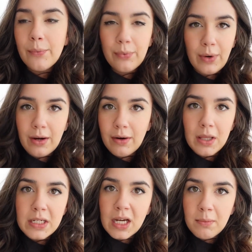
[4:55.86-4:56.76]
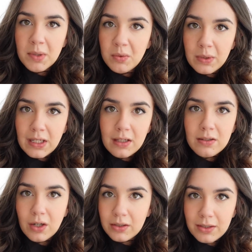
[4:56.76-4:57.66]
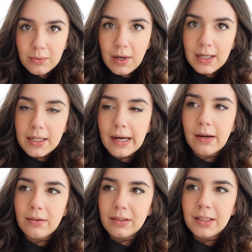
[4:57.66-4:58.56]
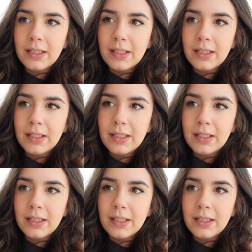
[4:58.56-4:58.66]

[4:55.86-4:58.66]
right around the time that we start to wind down.